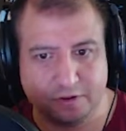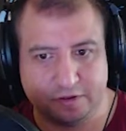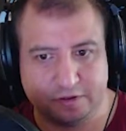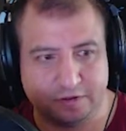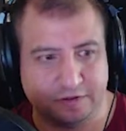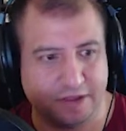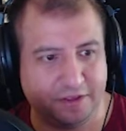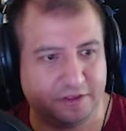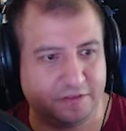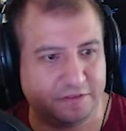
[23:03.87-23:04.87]
So now
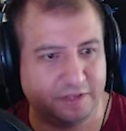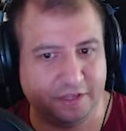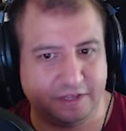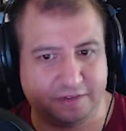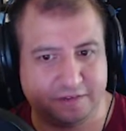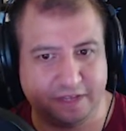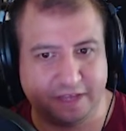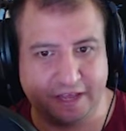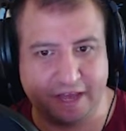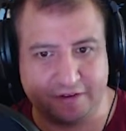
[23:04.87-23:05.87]
you can see it's
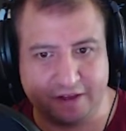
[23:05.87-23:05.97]
sticking out.